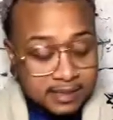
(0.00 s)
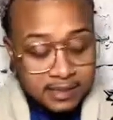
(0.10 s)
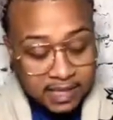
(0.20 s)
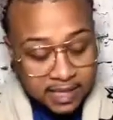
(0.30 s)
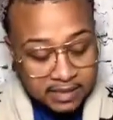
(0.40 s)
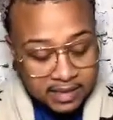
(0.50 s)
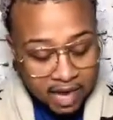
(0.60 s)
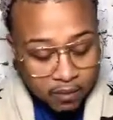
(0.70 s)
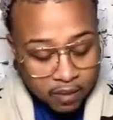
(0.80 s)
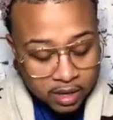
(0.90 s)
things
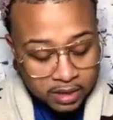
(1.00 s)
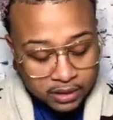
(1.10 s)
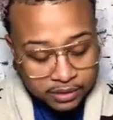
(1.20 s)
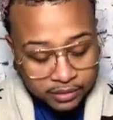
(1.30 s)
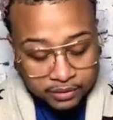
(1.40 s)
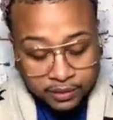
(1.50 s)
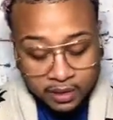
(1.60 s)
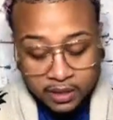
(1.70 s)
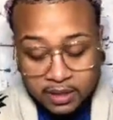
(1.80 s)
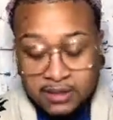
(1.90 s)
I want to do
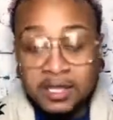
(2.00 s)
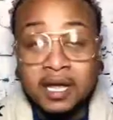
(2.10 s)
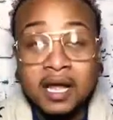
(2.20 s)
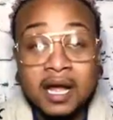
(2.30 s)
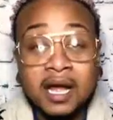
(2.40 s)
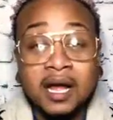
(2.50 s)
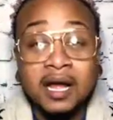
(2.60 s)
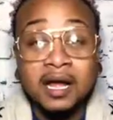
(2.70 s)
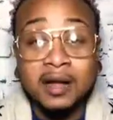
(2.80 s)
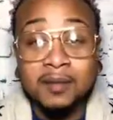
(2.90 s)
is,
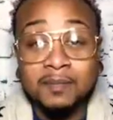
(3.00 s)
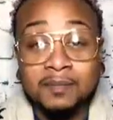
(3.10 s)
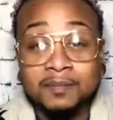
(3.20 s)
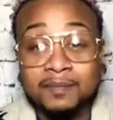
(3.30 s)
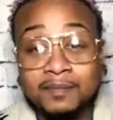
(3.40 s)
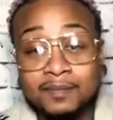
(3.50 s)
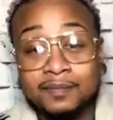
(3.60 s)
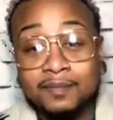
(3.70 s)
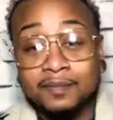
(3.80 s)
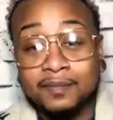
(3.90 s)
um,
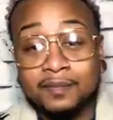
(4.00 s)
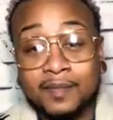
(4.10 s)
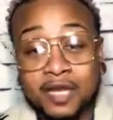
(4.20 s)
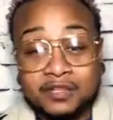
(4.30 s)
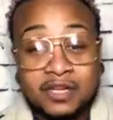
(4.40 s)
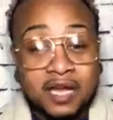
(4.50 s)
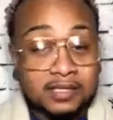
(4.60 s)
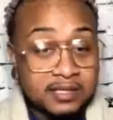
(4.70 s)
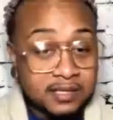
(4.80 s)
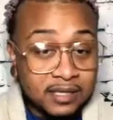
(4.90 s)
as you guys
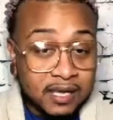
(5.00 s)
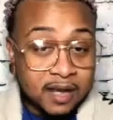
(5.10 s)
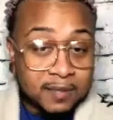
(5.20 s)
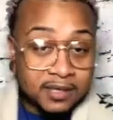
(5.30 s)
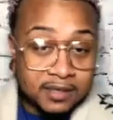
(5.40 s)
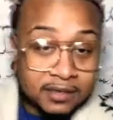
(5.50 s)
can see, I'm